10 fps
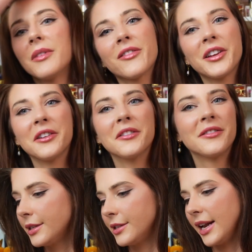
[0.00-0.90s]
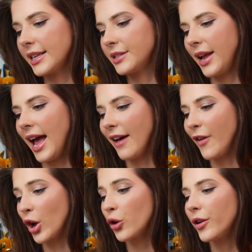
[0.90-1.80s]
be for you. So next we have
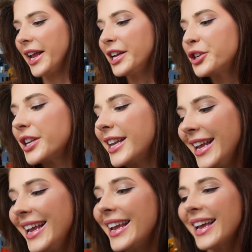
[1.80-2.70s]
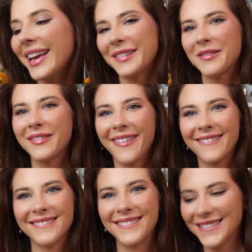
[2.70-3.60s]
Creation E,
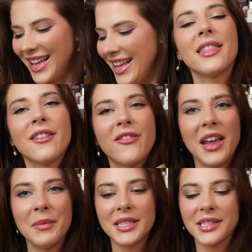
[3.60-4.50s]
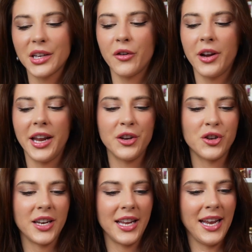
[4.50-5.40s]
the famous
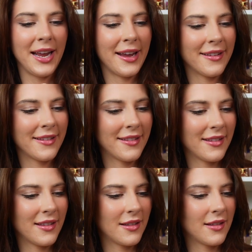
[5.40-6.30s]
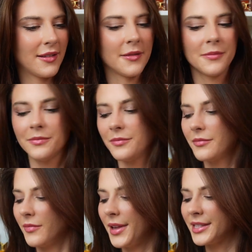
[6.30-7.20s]
Creation E.
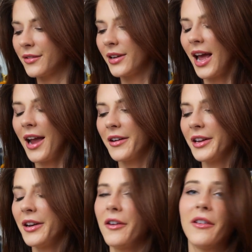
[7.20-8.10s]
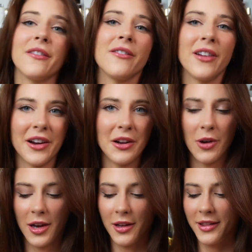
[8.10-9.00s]
This one I already know very
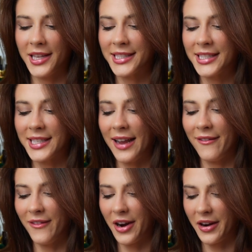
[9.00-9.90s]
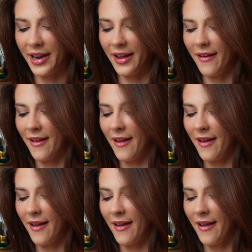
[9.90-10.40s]
well. This is a very,